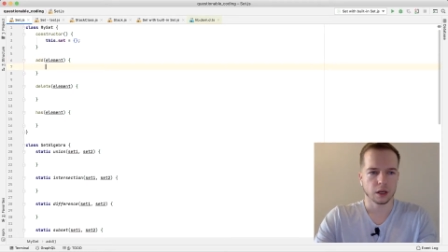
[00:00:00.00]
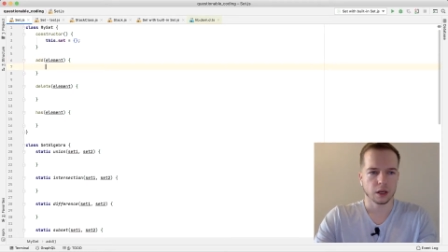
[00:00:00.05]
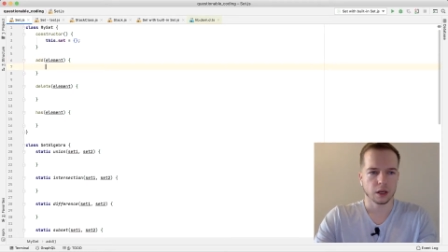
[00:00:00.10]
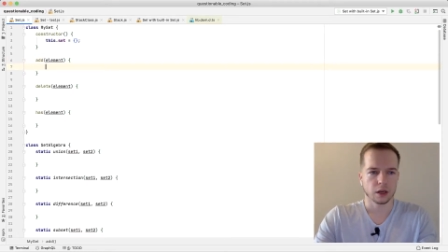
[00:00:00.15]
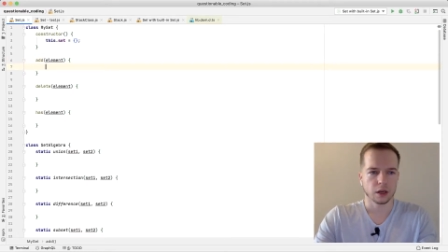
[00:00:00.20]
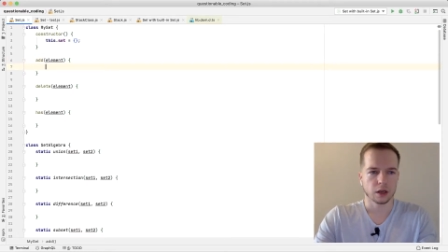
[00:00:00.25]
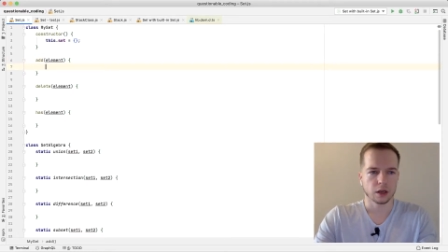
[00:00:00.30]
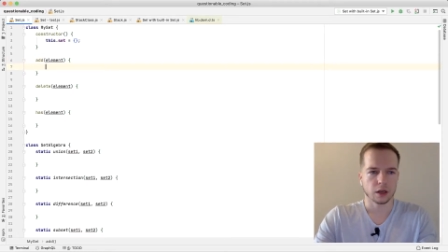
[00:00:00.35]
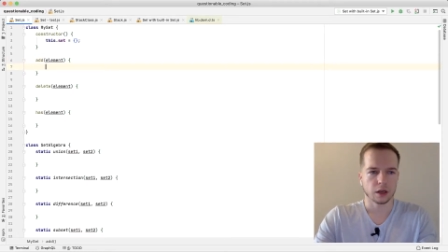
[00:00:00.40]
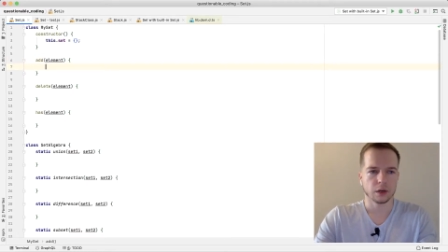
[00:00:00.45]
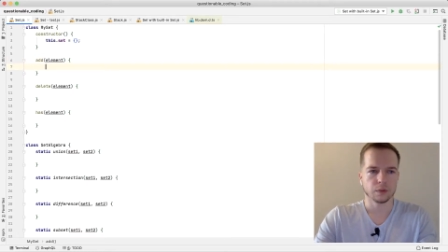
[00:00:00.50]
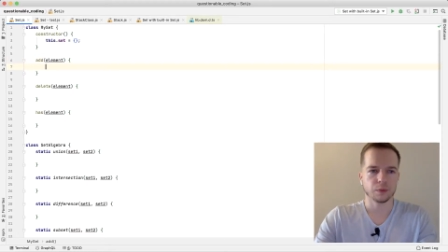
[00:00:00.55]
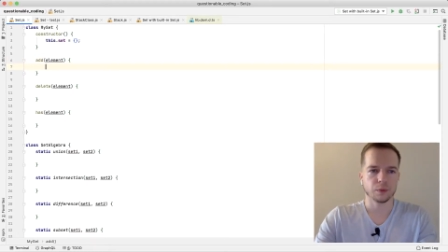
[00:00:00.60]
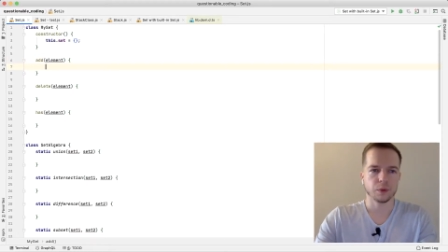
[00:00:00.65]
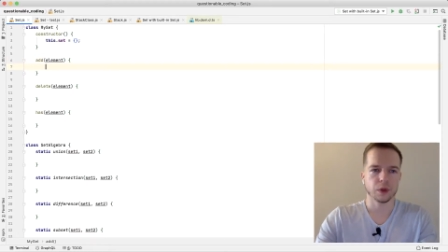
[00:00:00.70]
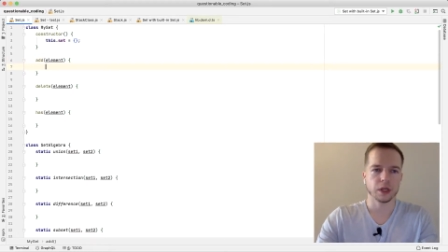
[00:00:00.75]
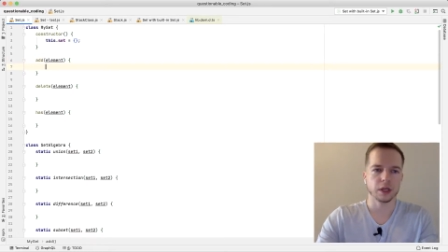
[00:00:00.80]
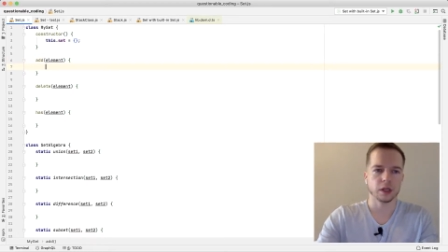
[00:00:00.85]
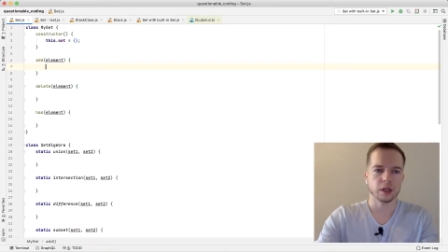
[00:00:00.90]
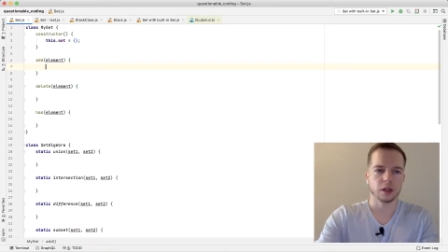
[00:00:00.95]
If
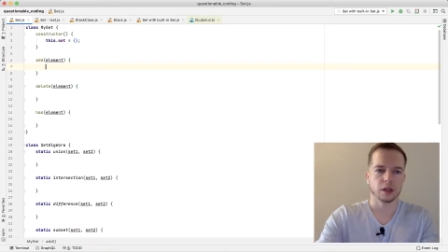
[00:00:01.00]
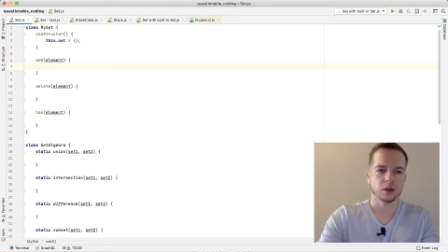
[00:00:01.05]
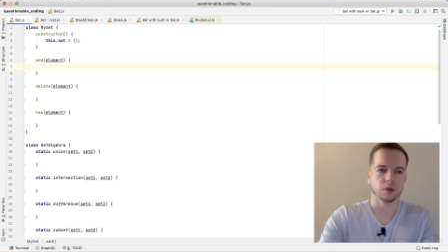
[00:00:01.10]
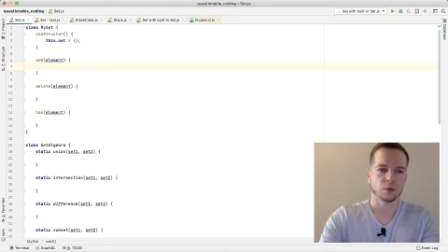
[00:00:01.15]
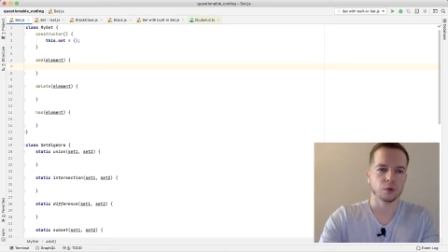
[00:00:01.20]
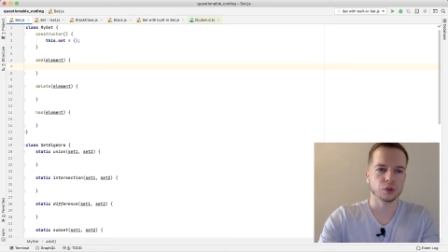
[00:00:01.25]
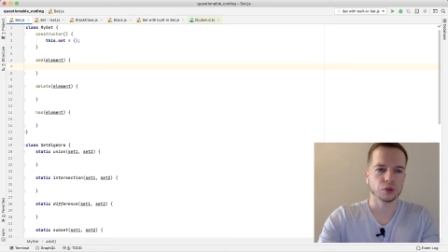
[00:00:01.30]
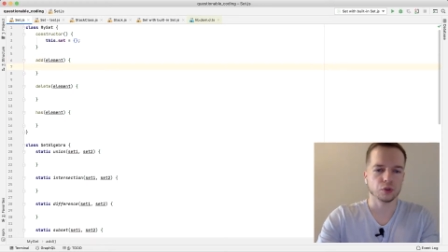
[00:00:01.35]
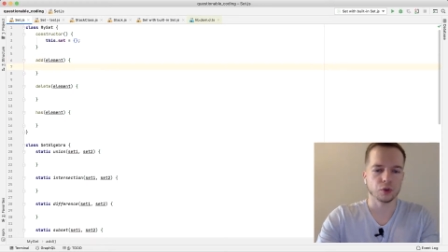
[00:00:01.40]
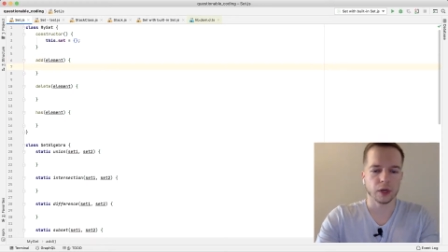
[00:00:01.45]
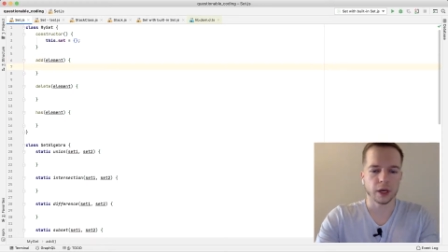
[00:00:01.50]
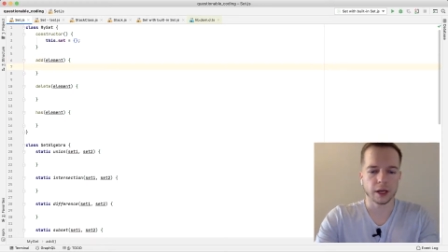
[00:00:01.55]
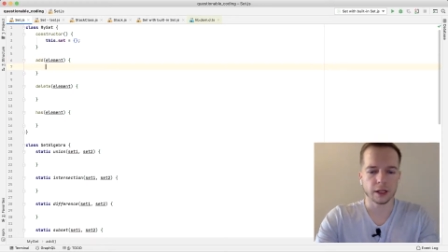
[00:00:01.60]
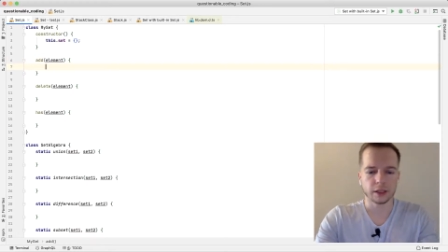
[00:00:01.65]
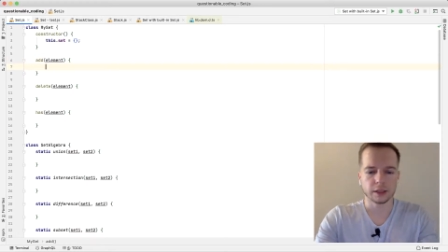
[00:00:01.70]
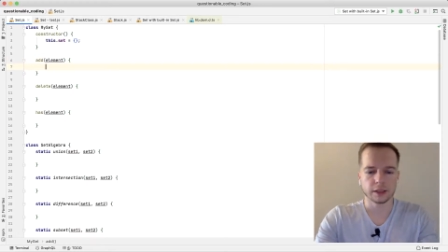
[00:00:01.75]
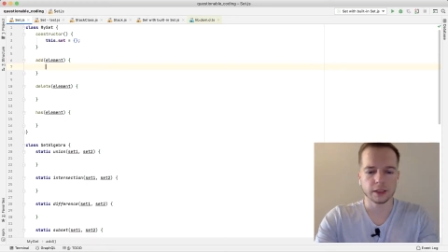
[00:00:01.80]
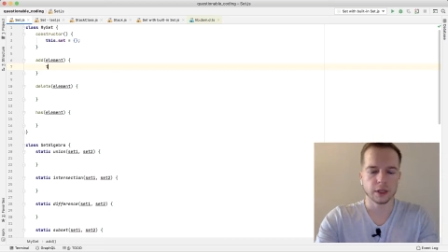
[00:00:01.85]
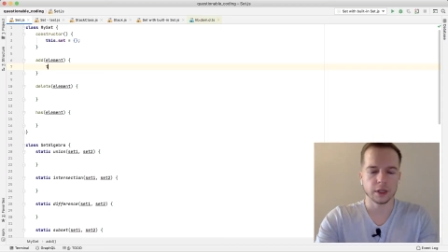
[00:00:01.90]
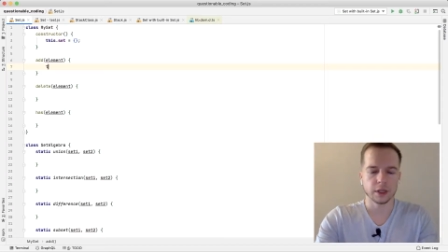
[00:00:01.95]
we want to
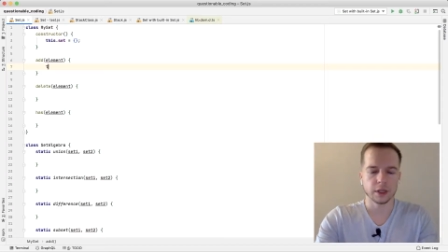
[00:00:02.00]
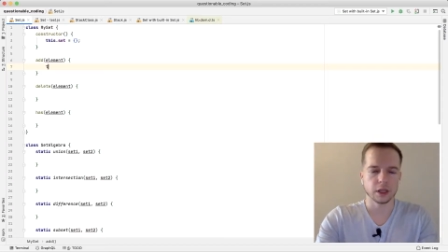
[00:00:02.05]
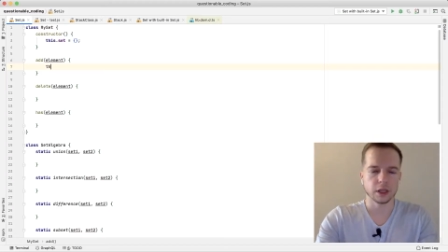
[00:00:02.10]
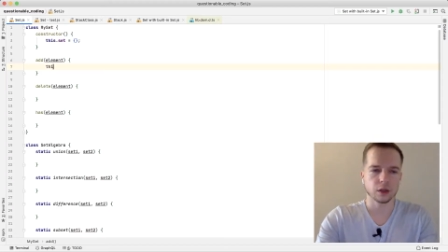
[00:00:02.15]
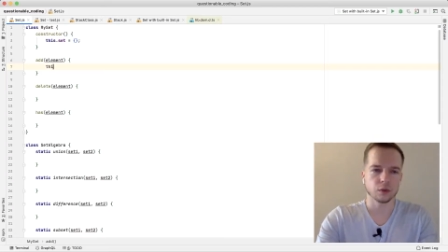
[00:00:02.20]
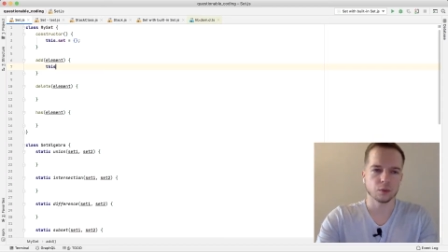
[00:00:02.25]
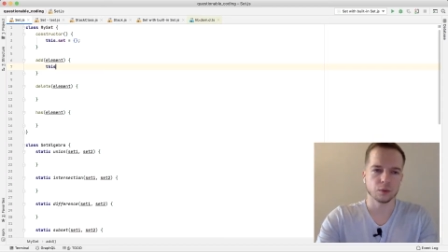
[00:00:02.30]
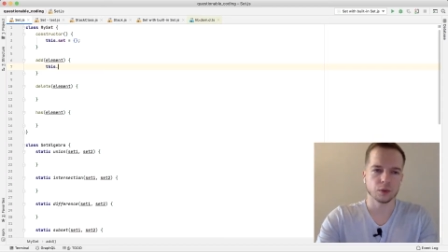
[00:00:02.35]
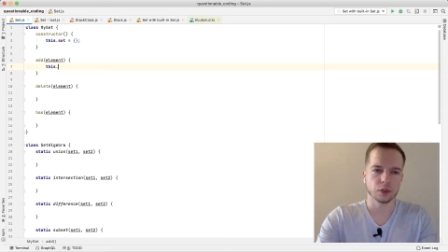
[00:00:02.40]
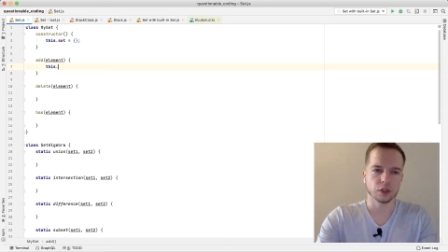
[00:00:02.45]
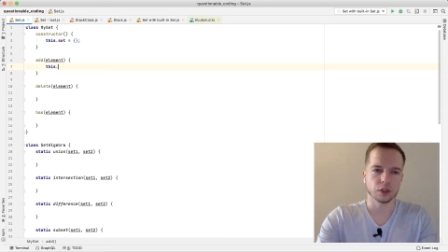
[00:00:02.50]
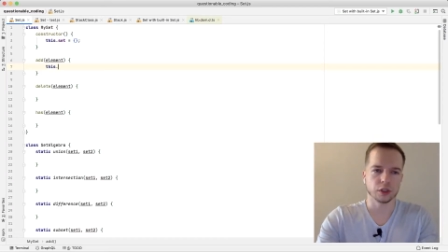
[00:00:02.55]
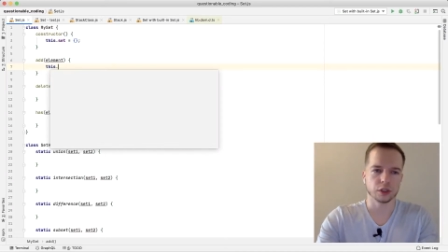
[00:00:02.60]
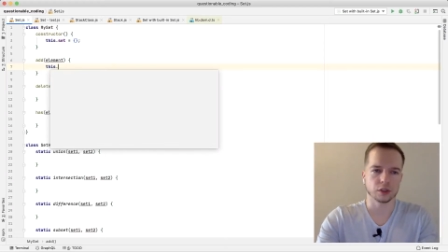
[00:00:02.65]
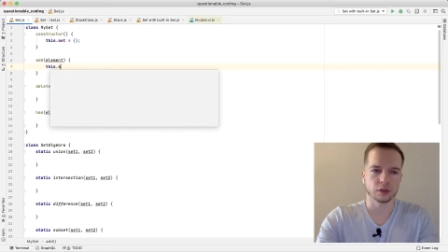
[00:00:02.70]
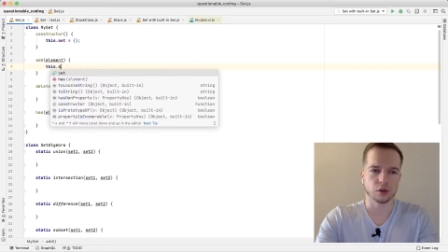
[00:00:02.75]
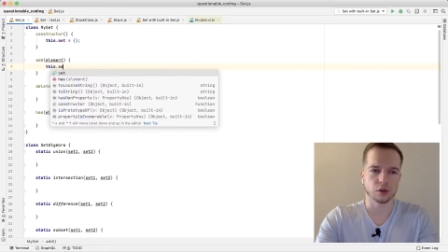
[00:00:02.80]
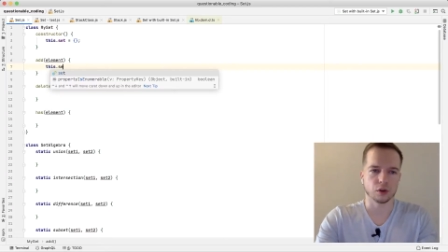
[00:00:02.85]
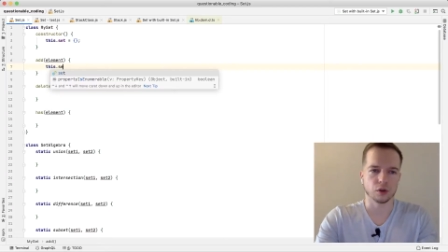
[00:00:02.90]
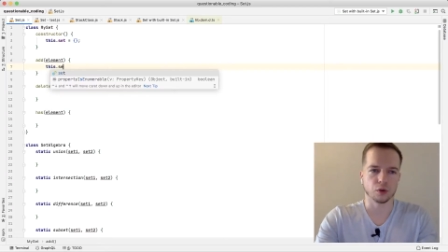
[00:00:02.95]
add something, we
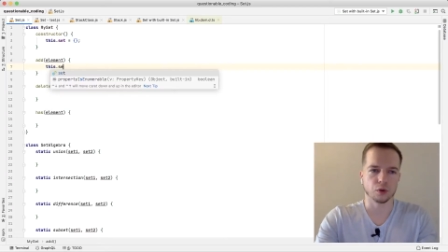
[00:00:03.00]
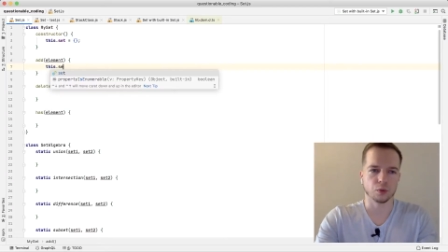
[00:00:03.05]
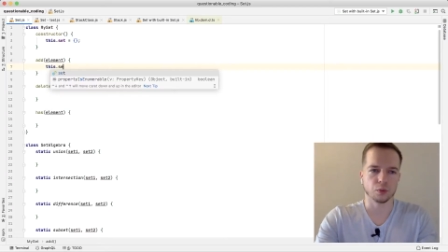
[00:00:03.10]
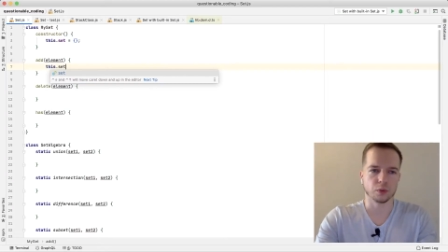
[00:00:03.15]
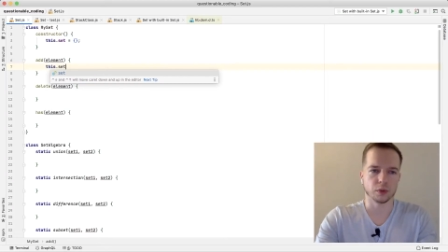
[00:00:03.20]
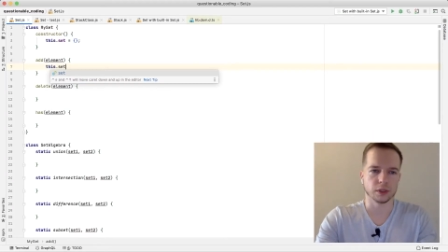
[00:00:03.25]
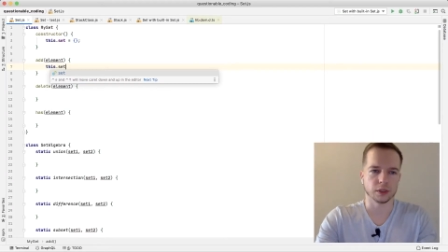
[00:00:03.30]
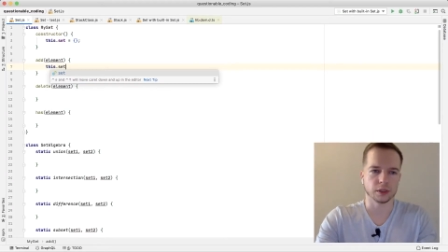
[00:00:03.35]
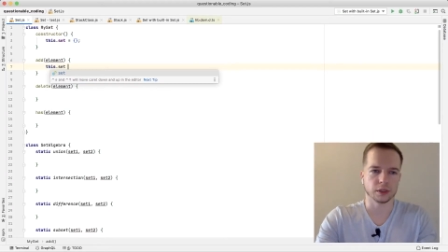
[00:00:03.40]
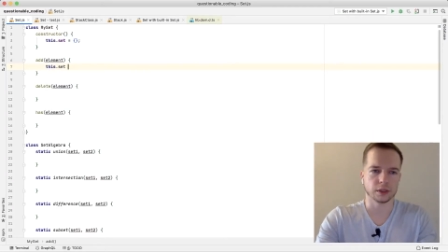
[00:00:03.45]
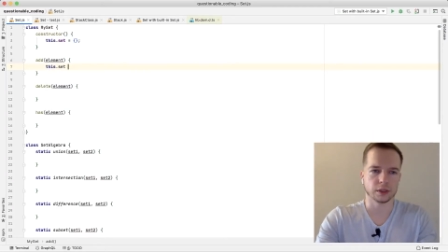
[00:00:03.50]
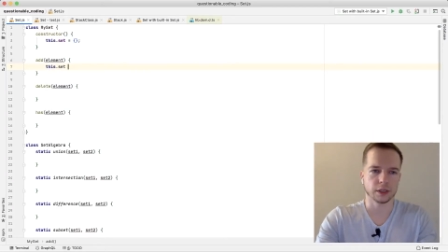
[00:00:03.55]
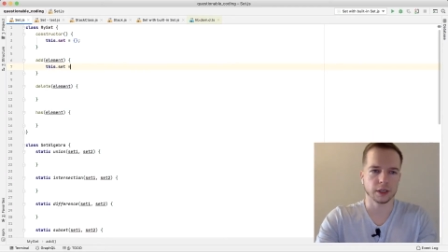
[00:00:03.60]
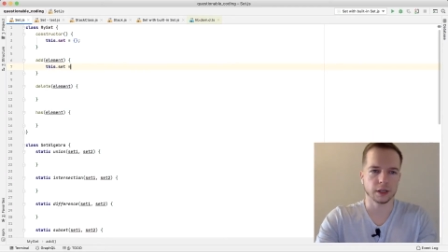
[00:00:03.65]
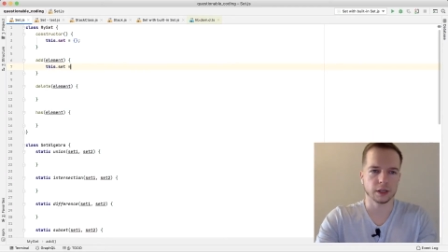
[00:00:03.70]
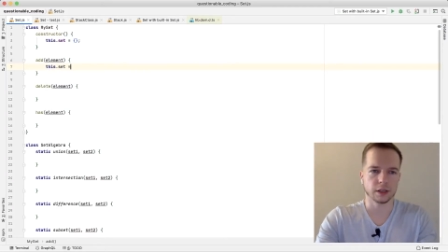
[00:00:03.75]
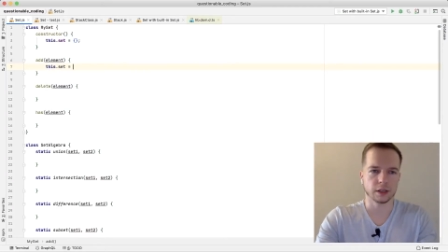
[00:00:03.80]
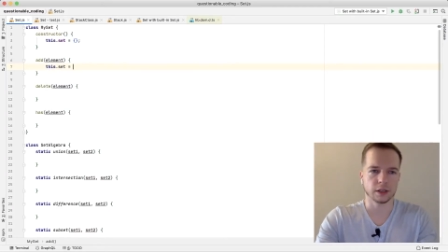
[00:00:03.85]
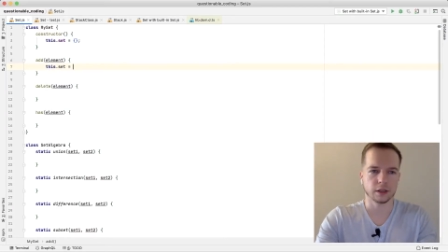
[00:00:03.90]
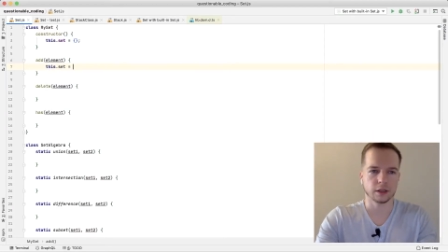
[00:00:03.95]
just go with
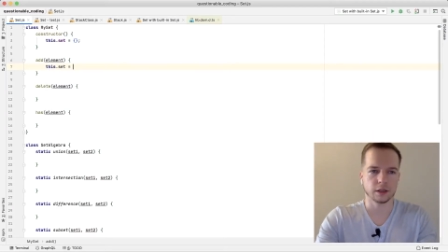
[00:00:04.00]
set